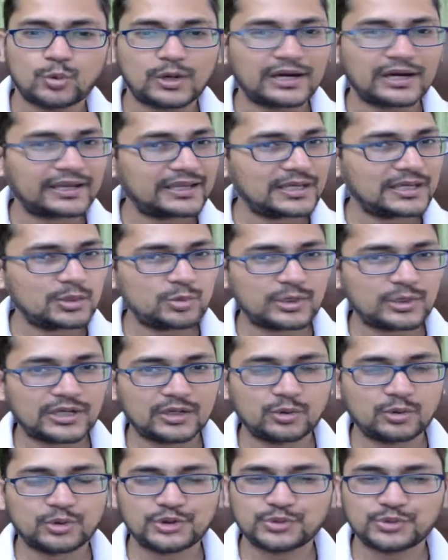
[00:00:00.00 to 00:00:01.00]
again we are
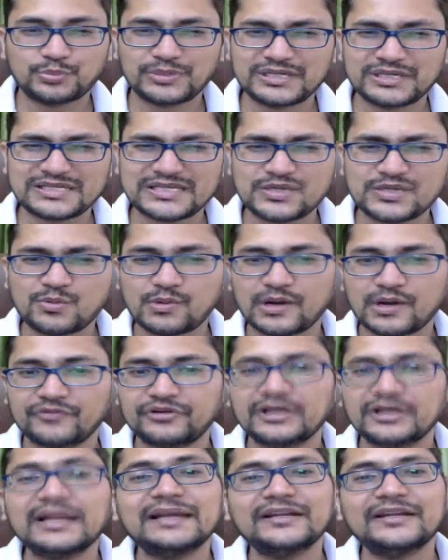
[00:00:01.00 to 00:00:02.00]
going to mate him
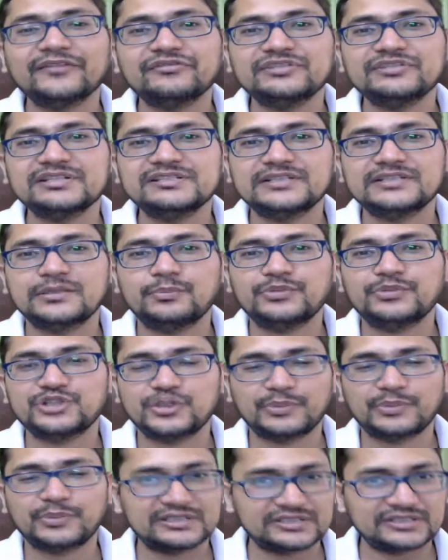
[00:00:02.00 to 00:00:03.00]
after knight f6 and
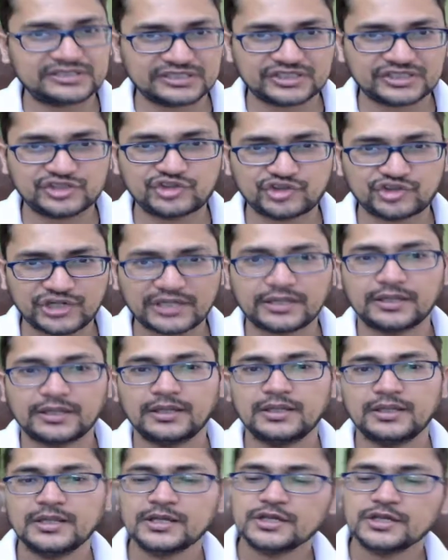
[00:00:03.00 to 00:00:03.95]
bishop f6 check